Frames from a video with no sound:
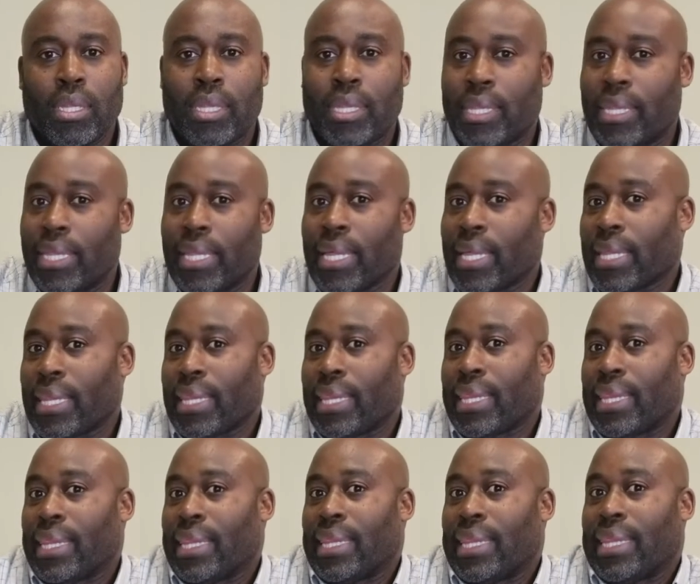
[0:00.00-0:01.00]
another.
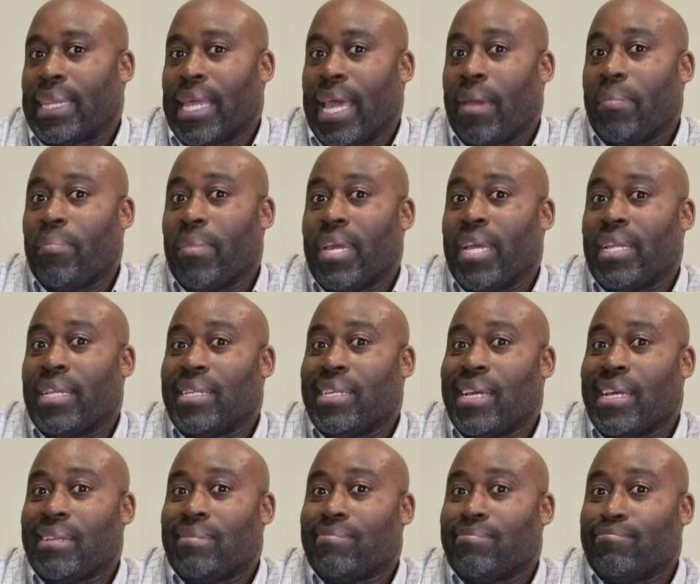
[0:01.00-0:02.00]
That
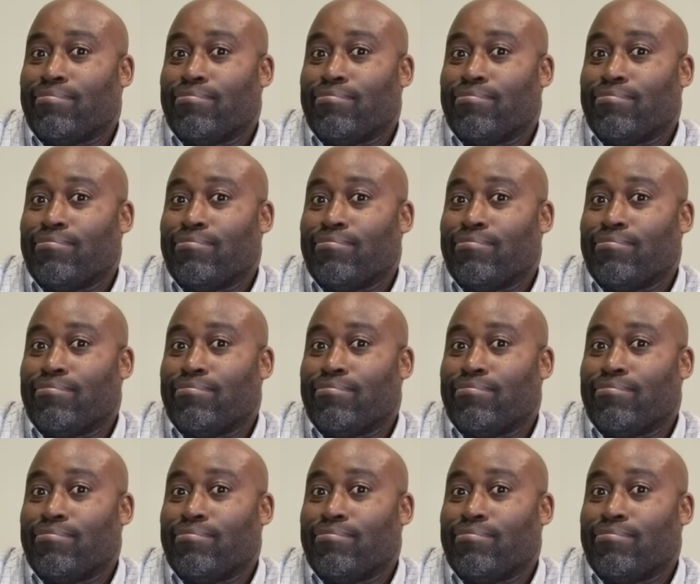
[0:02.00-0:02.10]
means